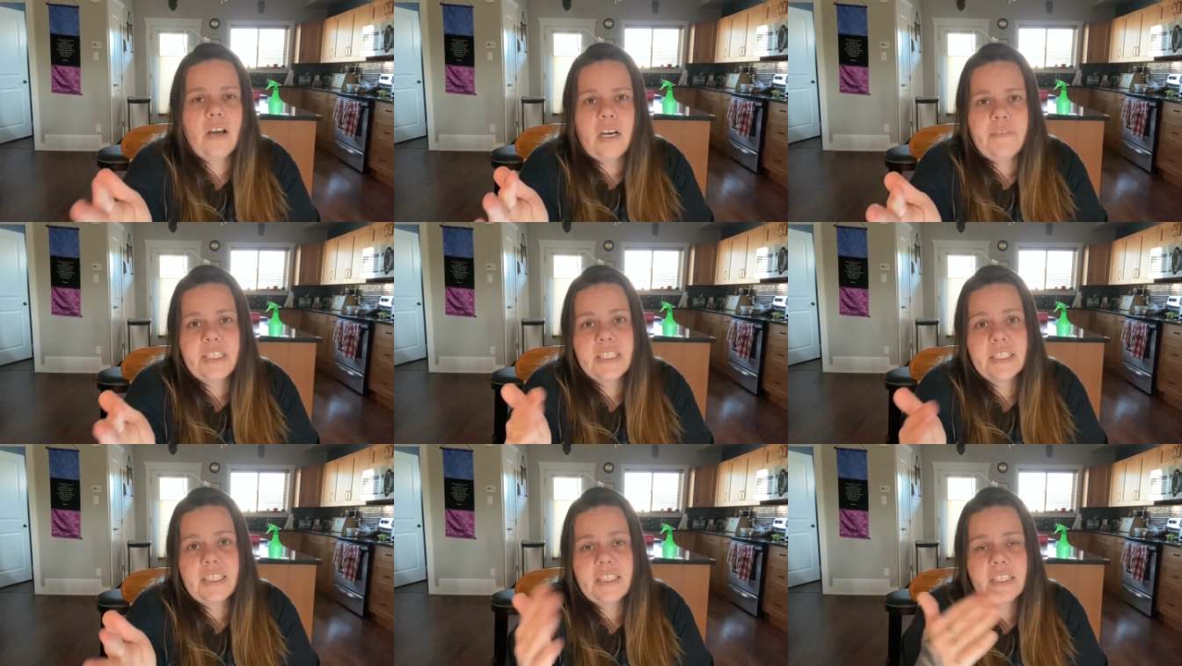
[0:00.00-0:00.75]

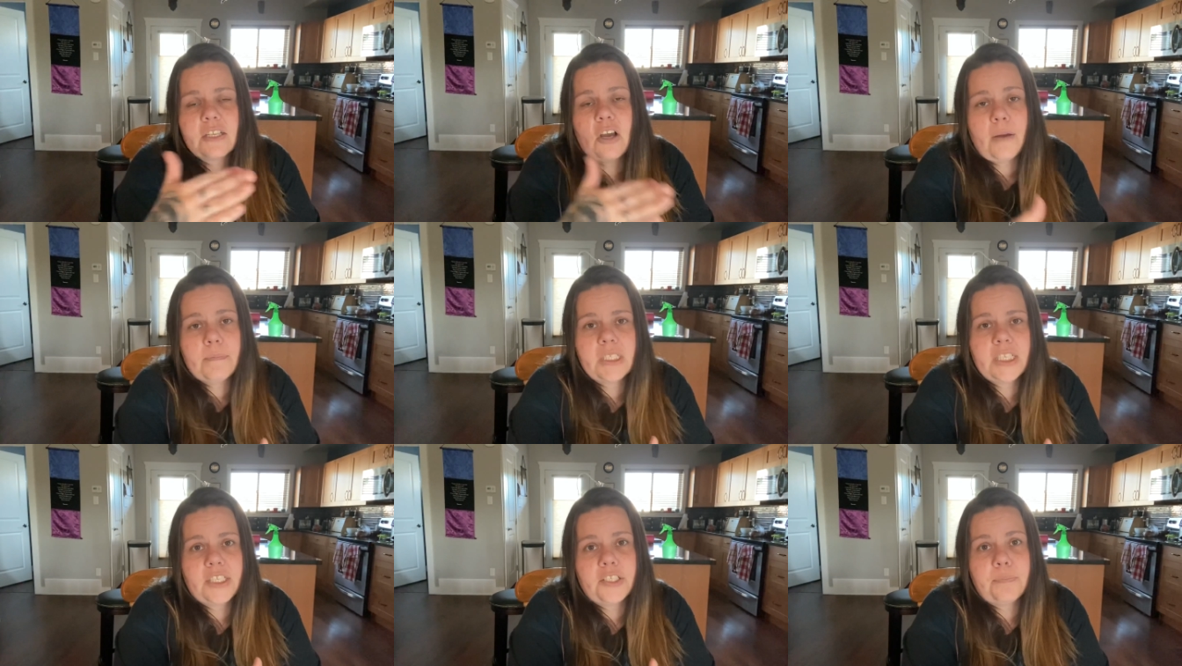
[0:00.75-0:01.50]
Obviously, the top
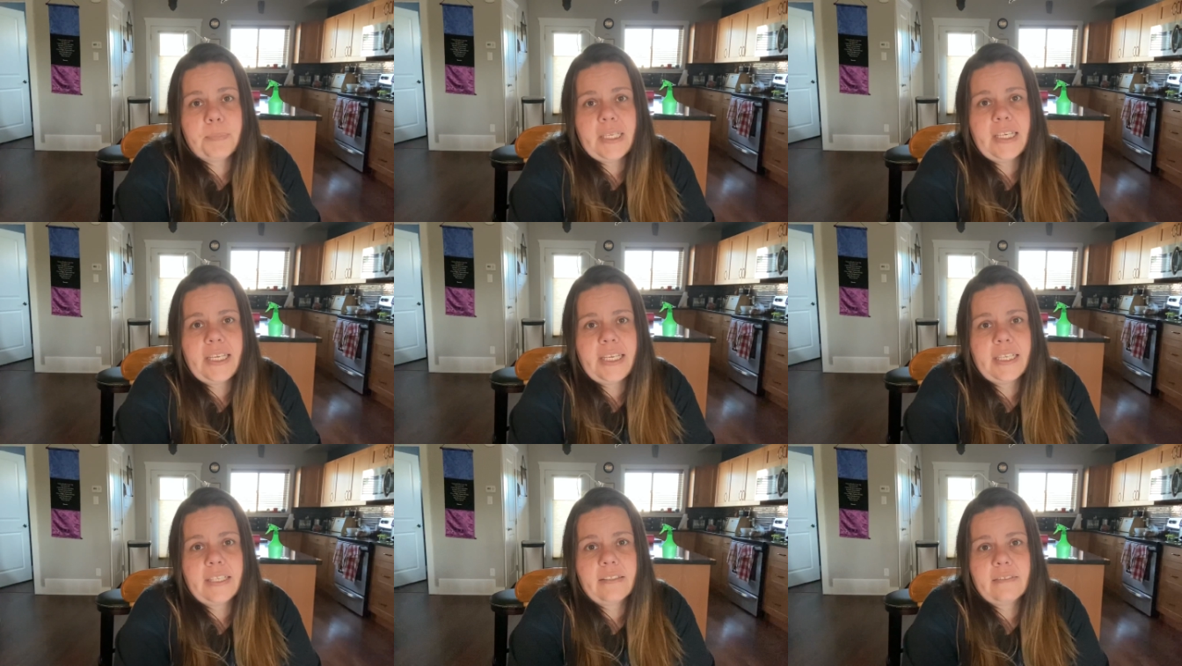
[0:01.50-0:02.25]
tier
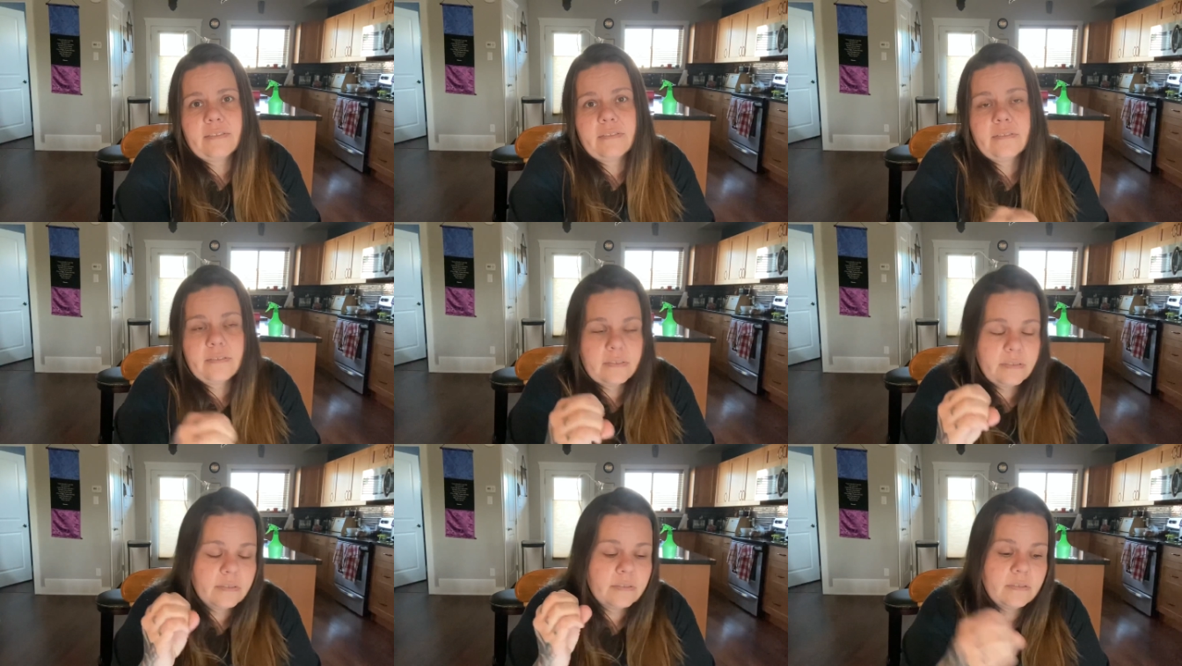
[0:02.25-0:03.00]
being
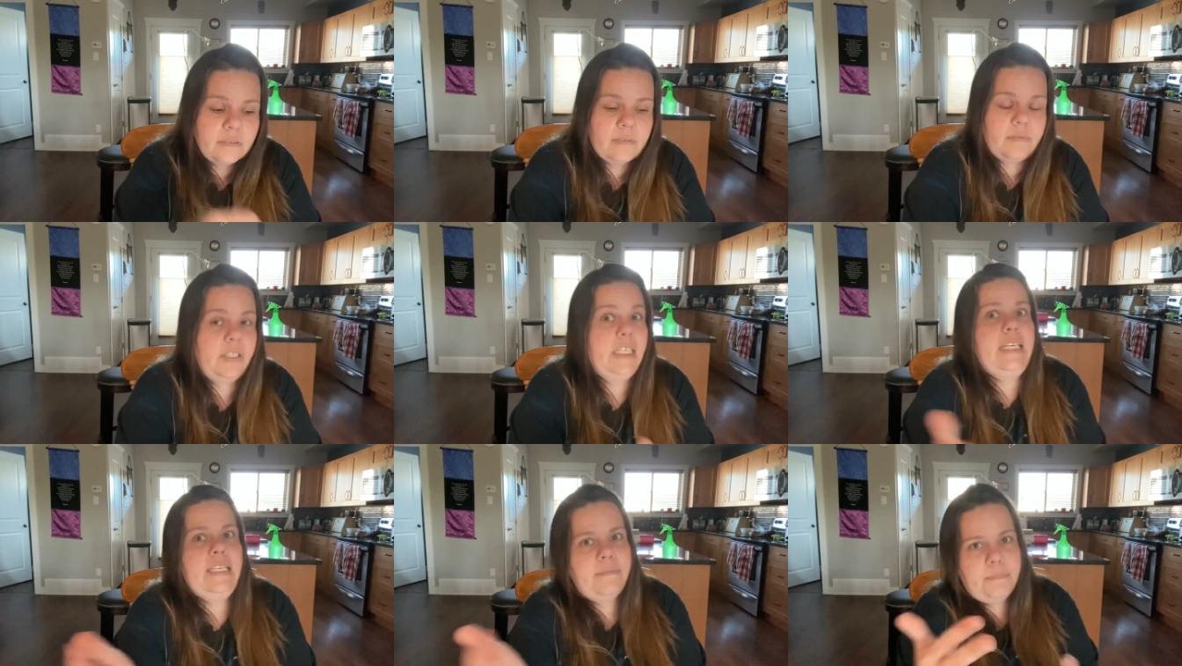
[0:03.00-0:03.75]

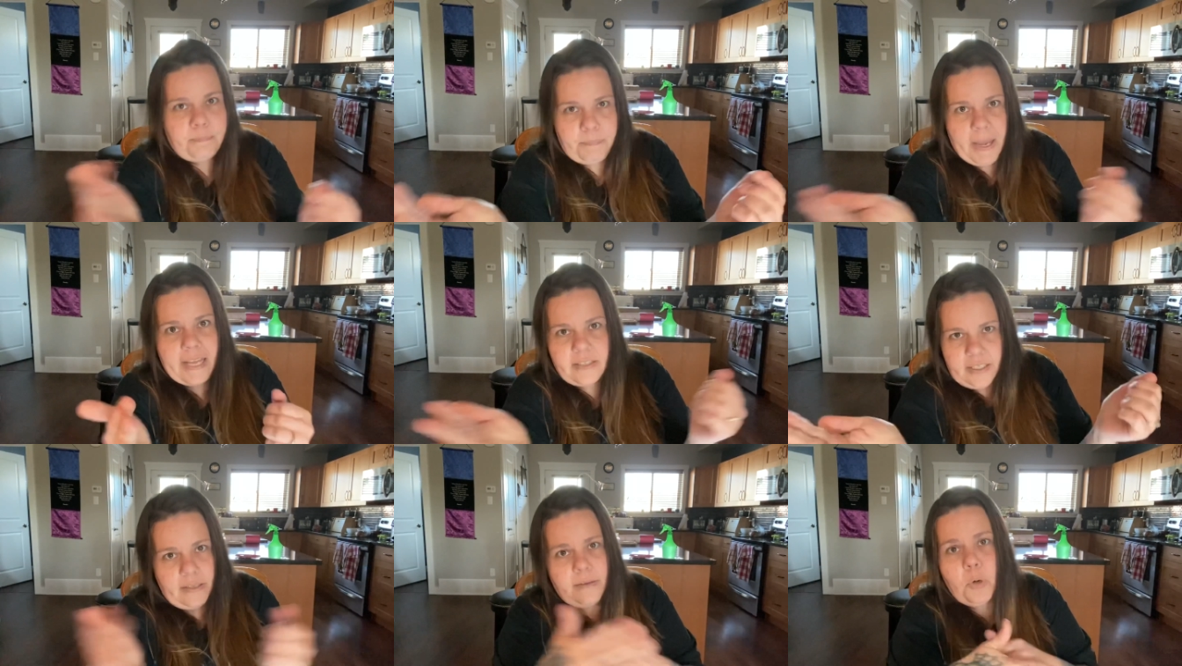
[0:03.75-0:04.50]
the
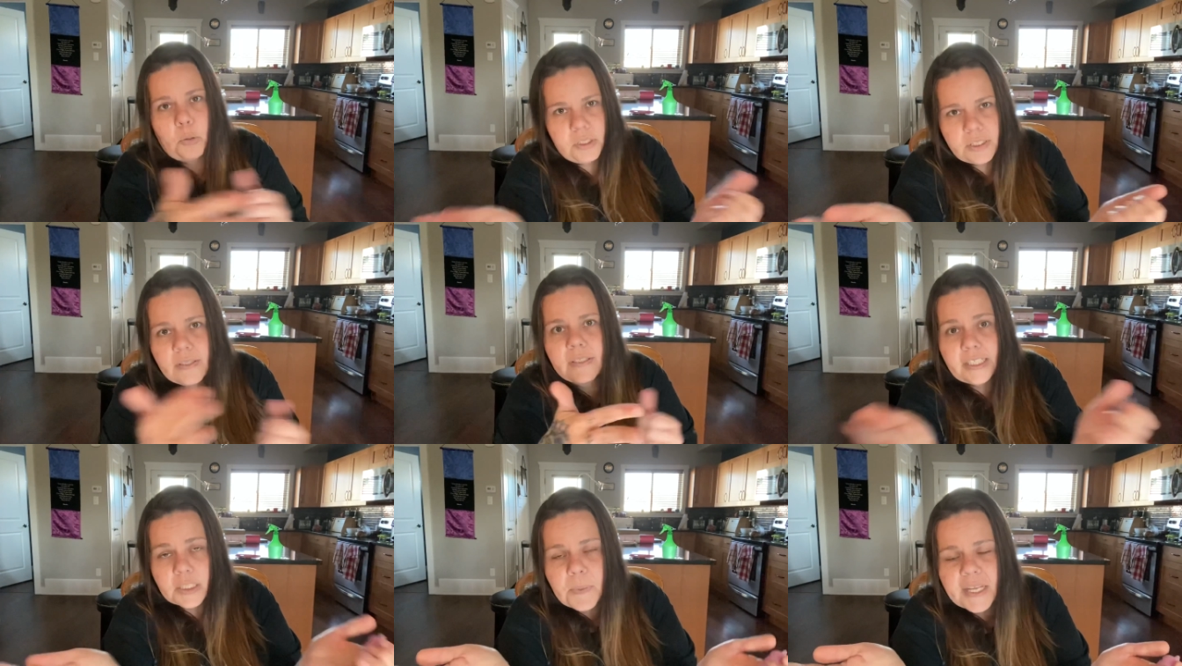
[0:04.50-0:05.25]
most
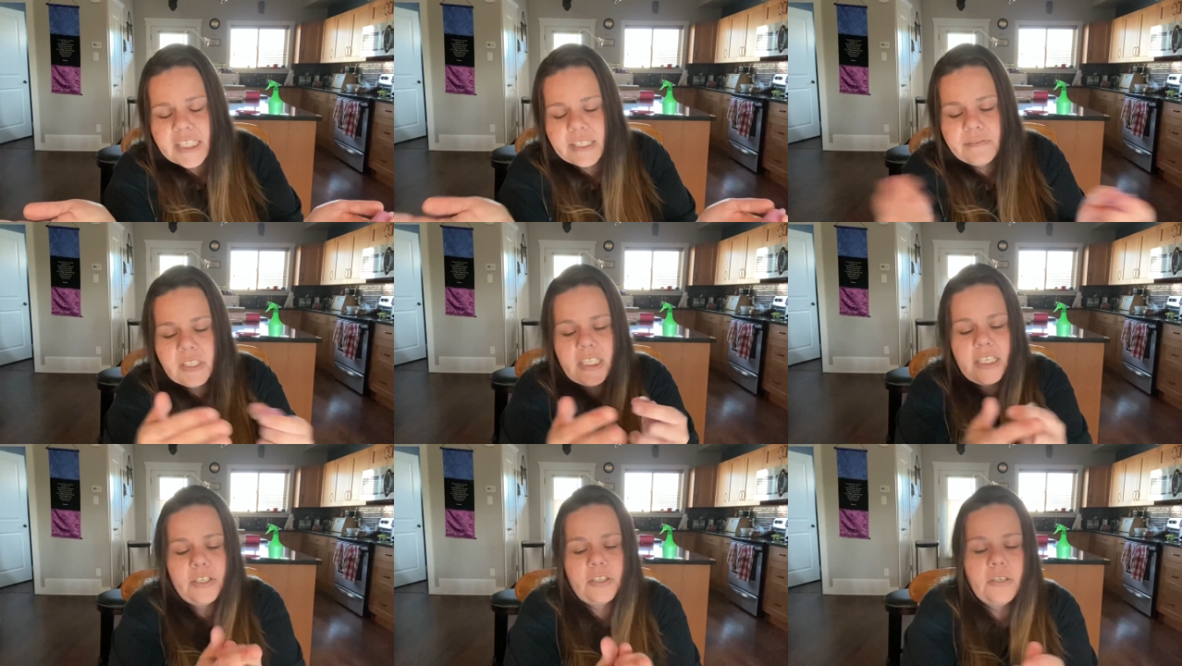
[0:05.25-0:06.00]
expensive
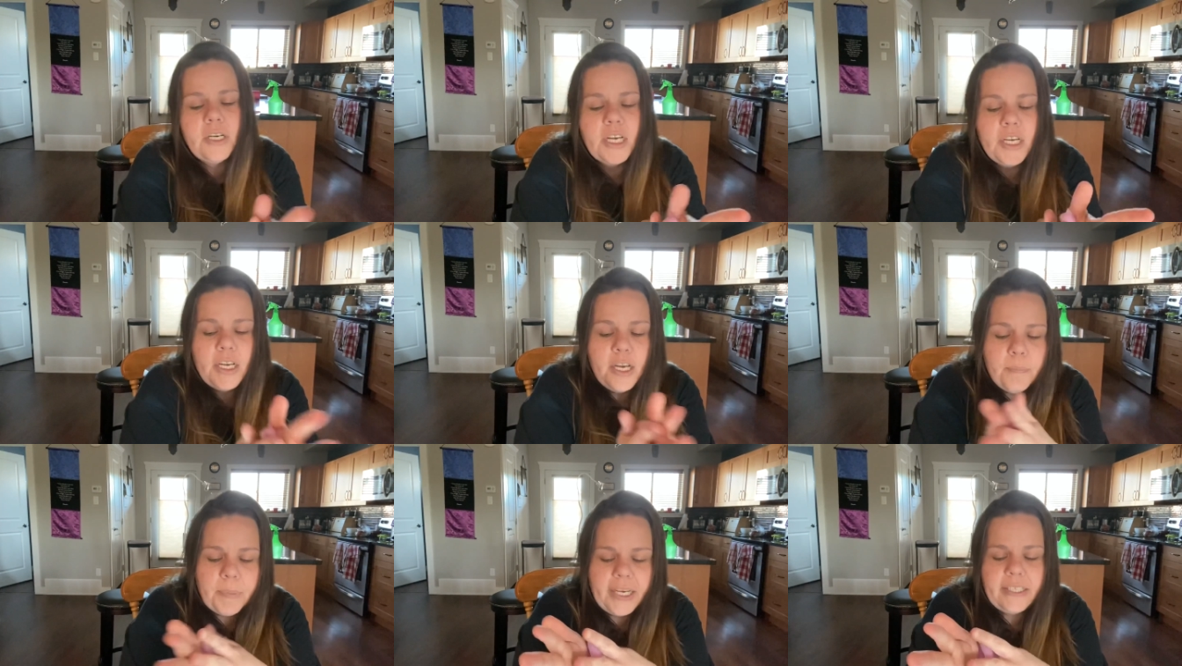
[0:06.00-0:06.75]
tier,
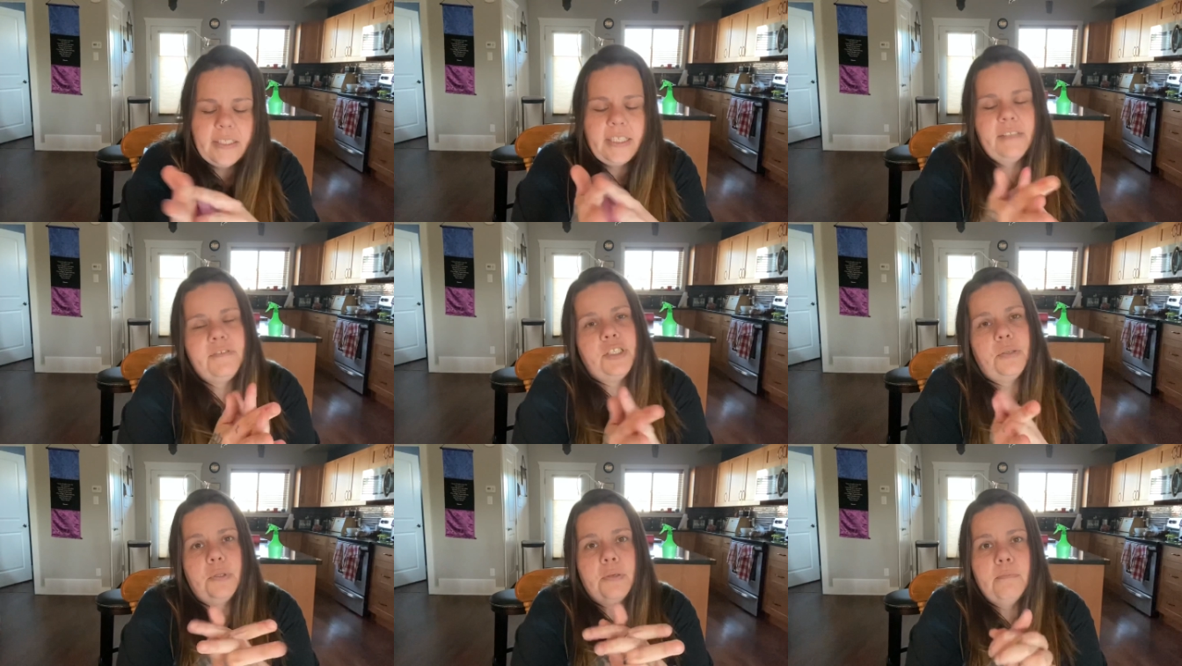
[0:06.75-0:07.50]
but gives
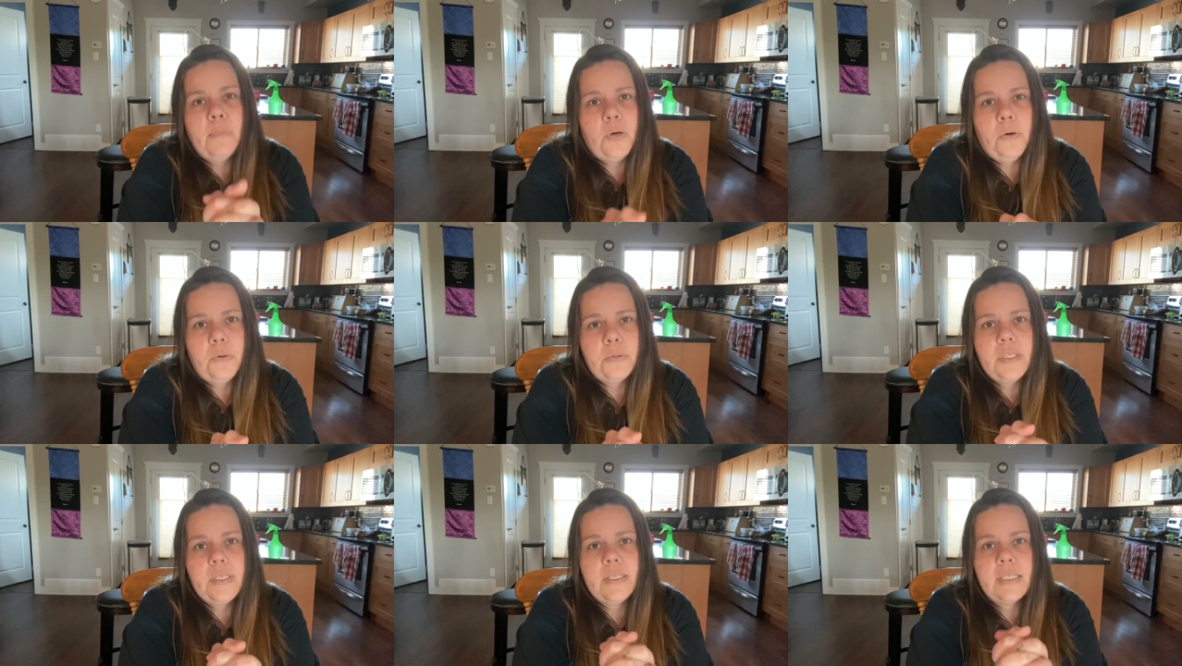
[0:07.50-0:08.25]
you the
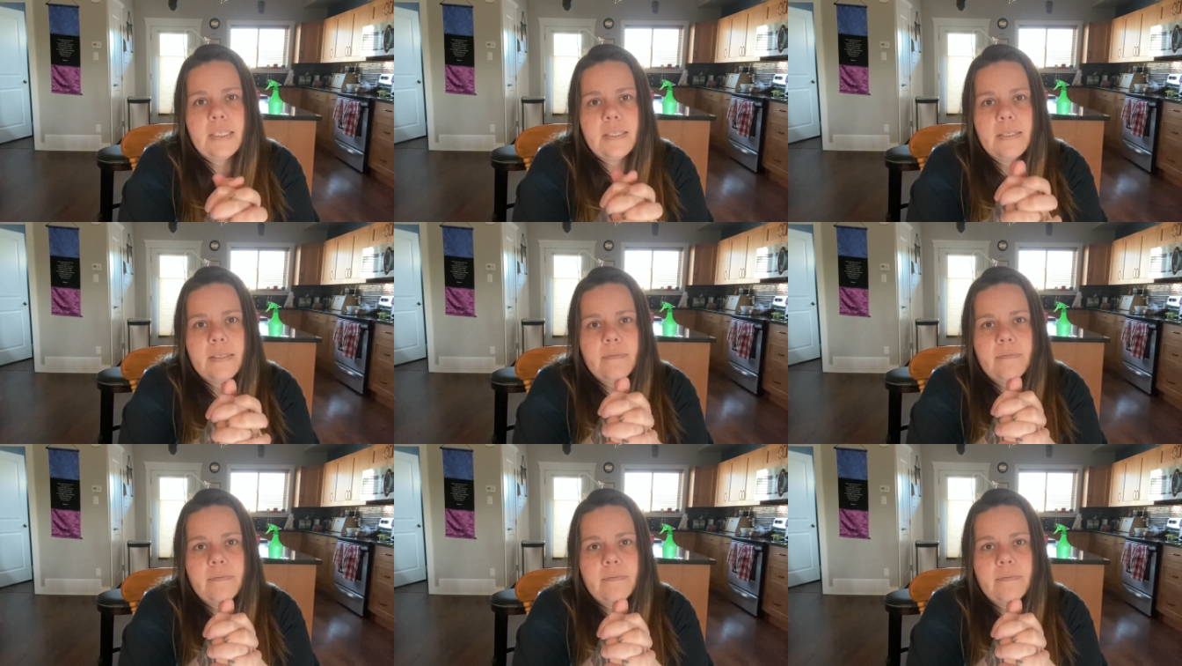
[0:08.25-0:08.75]
most,